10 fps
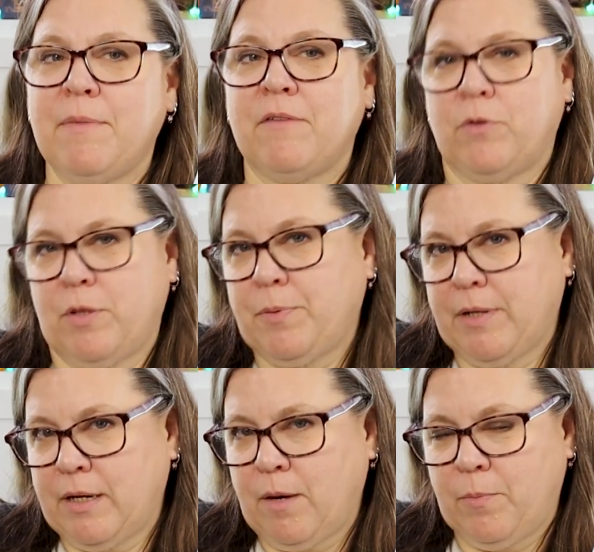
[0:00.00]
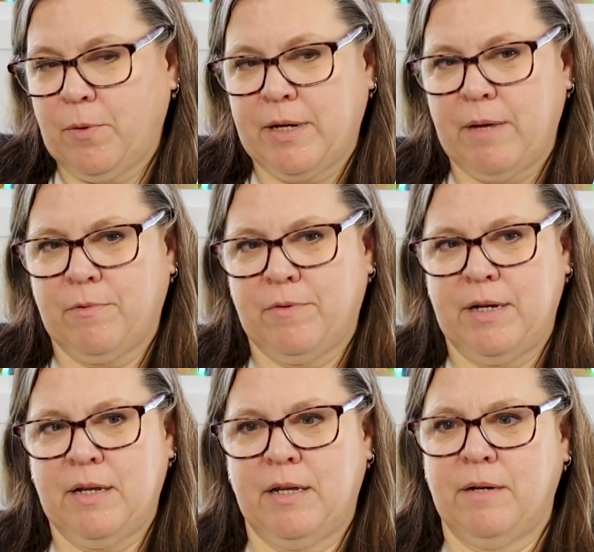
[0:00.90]
I've only played it on Board Game
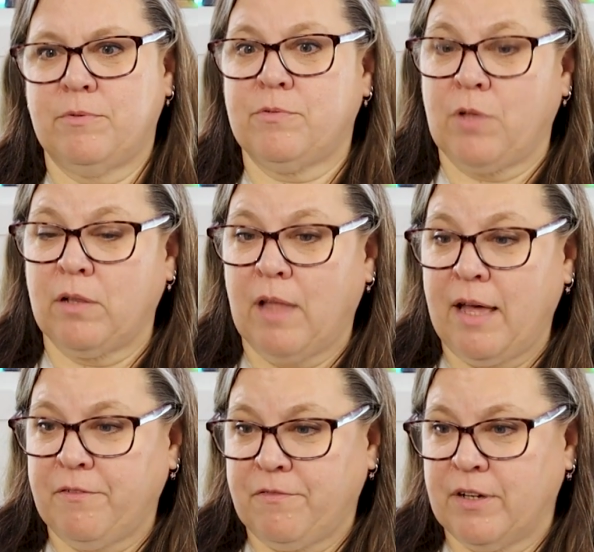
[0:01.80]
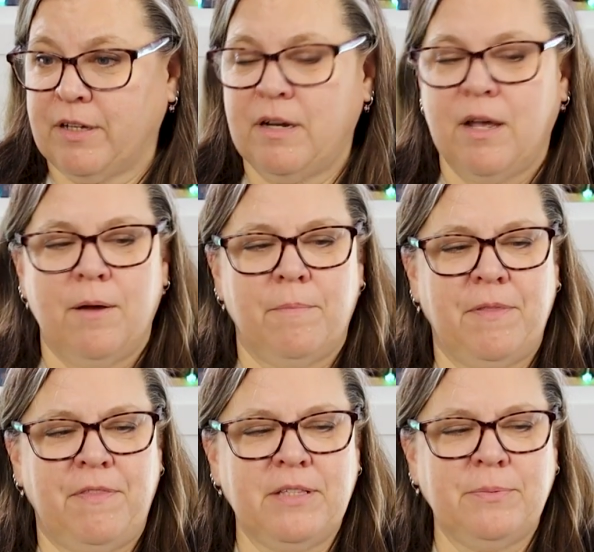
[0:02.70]
Arena, and it was a lot of fun.
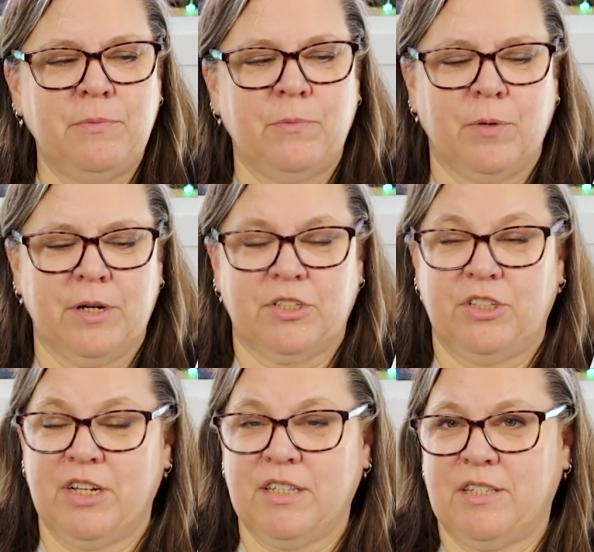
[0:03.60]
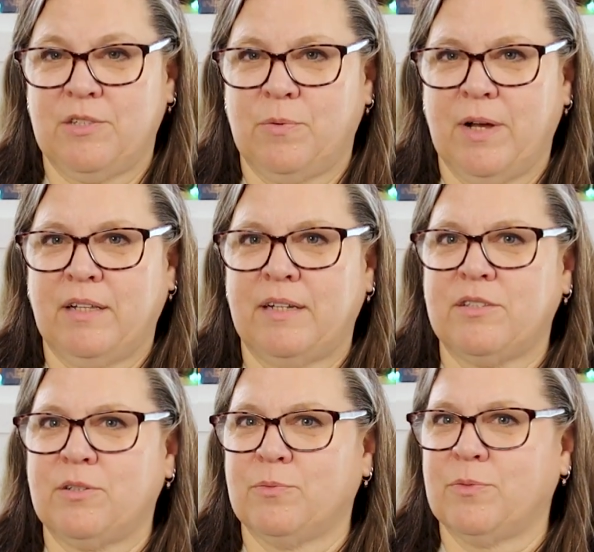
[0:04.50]
But this one works just as well, and
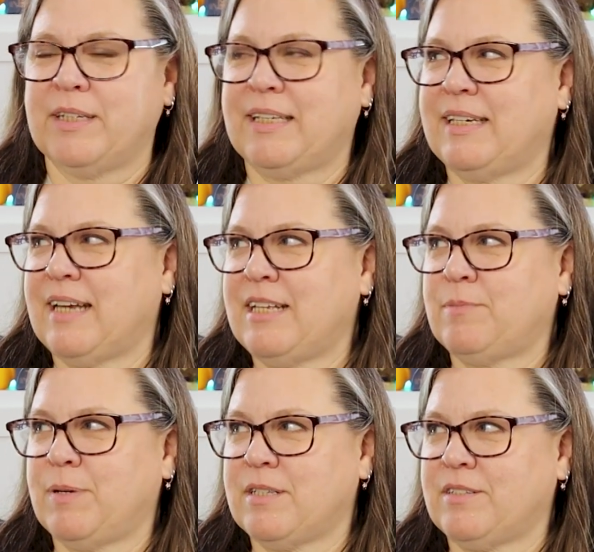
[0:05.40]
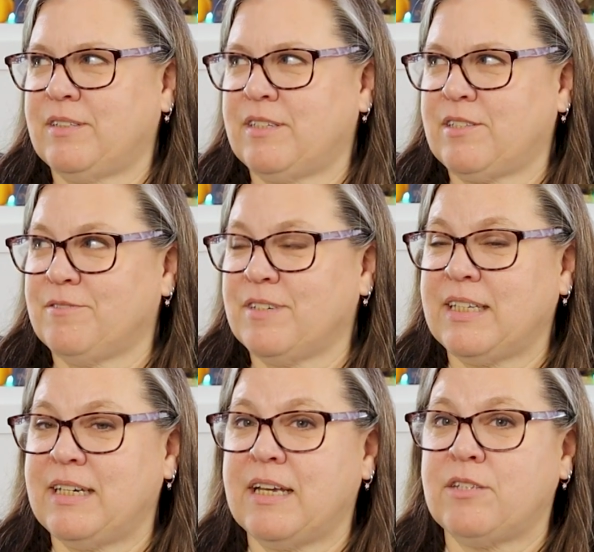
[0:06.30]
it's a really nice puzzle, and it's a
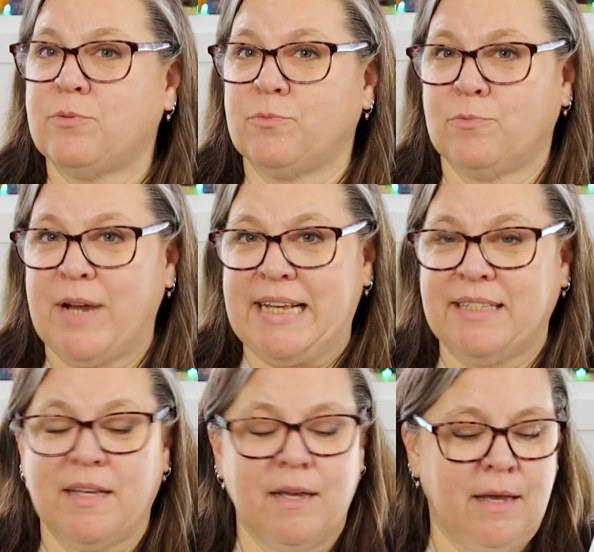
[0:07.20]
really nice race.